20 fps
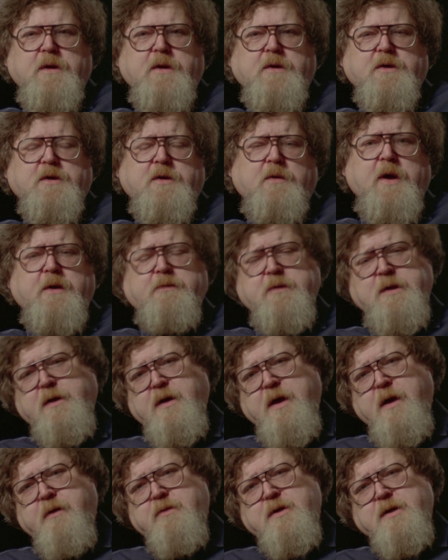So I was
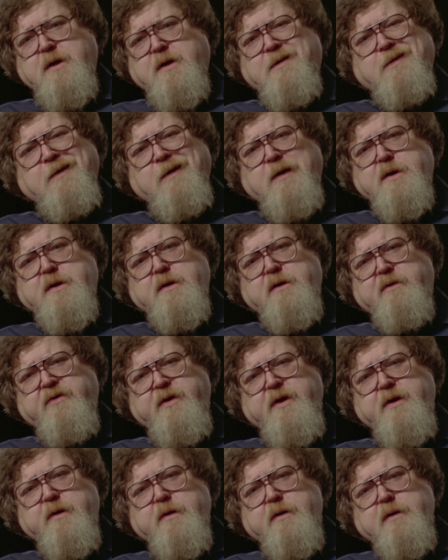a closet
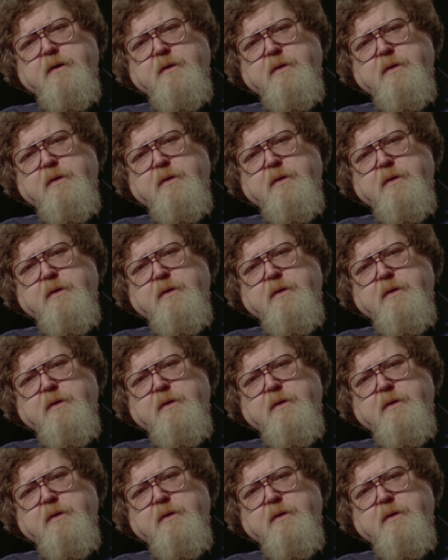reader.